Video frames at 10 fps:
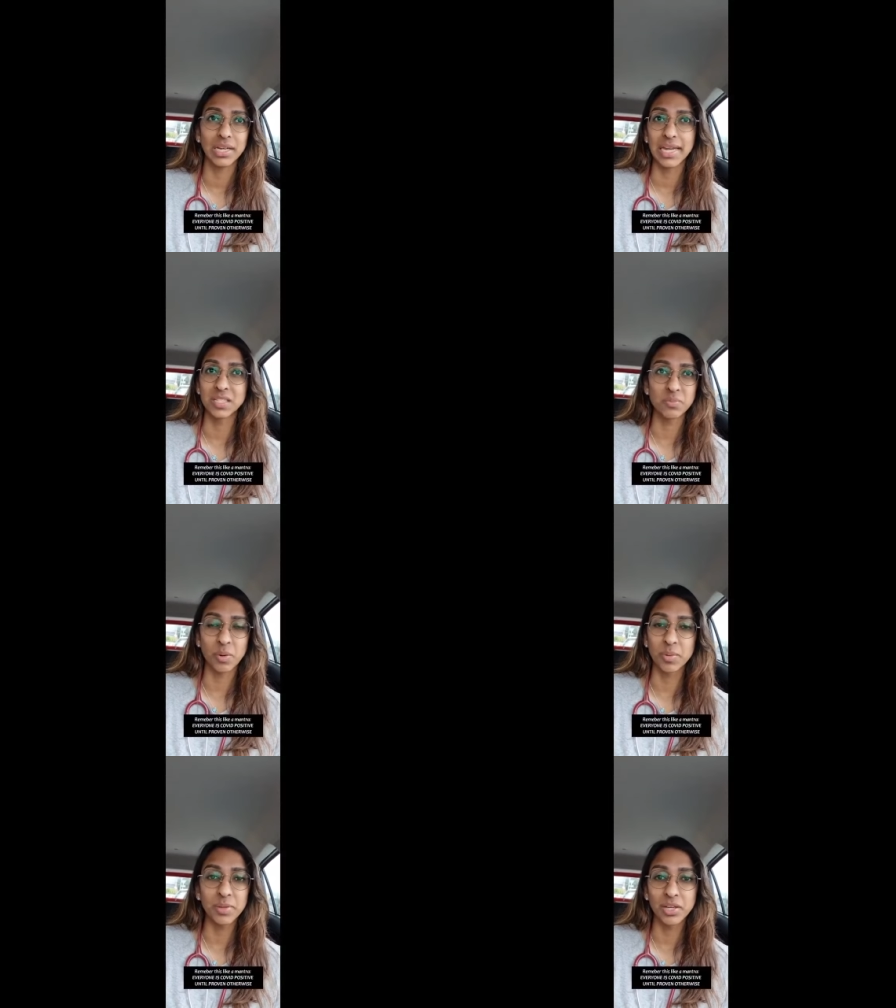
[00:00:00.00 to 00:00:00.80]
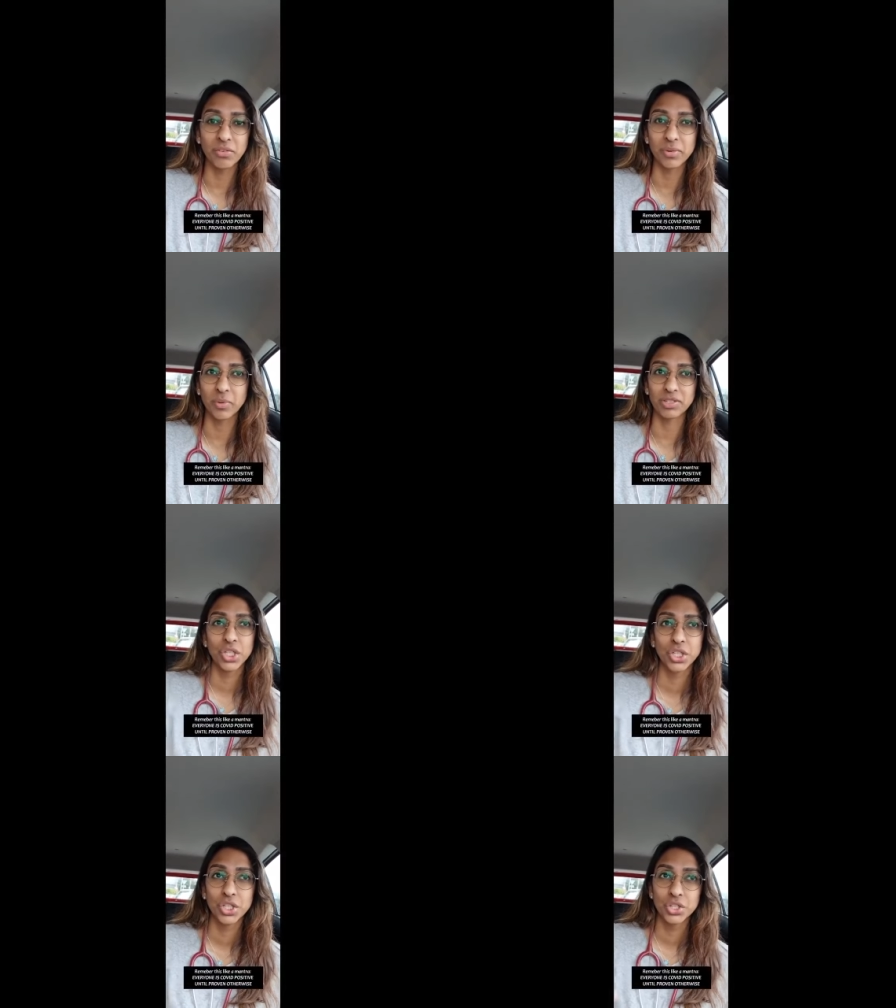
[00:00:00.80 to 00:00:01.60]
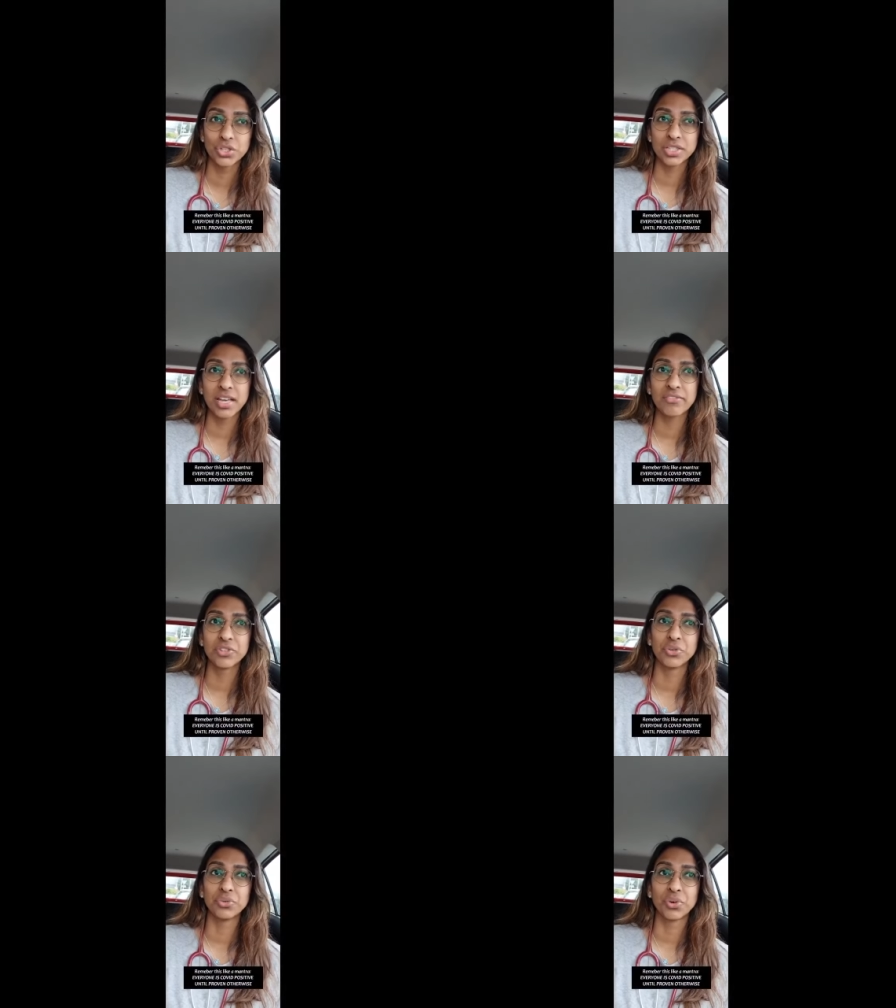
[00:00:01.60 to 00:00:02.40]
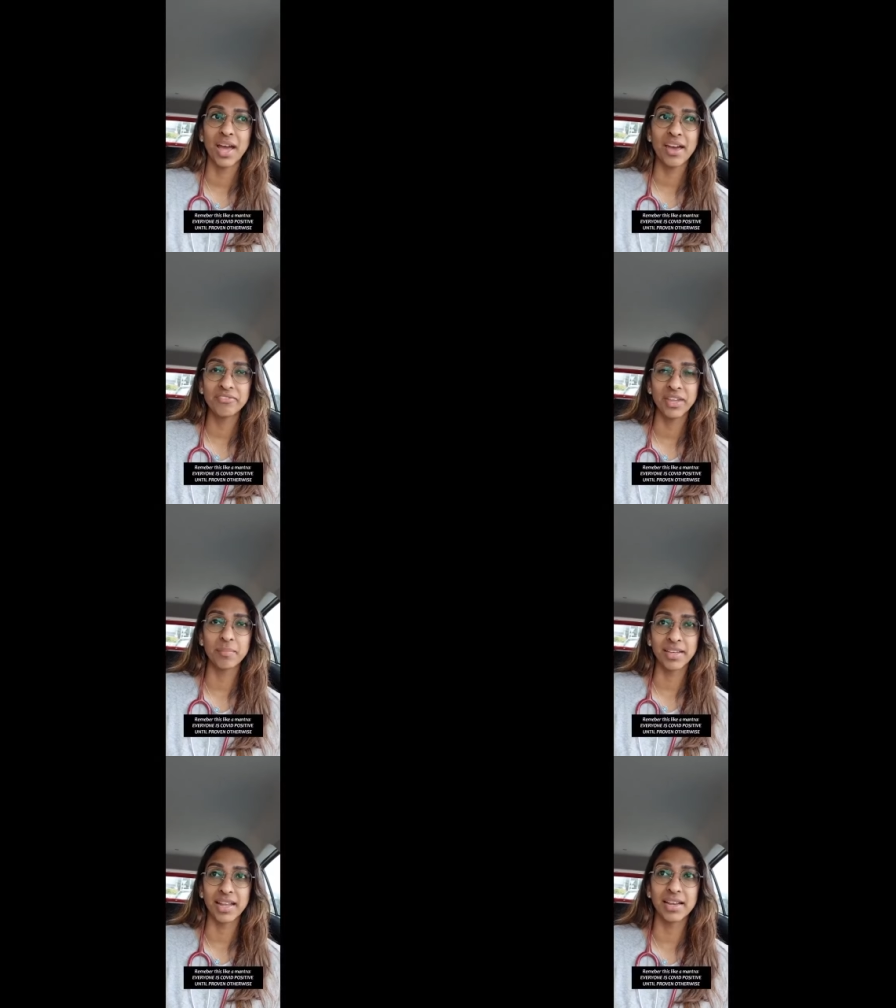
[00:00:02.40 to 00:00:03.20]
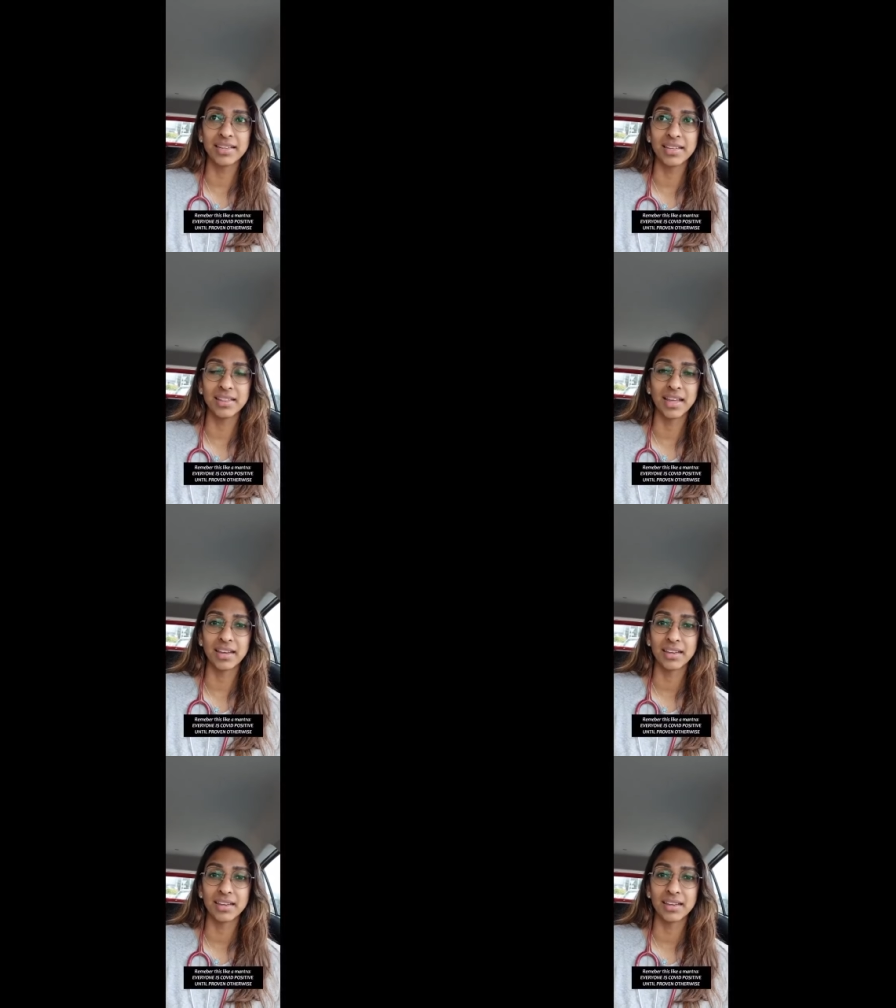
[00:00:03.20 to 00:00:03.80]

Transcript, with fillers: is probably covid positive you just have to have that mentality that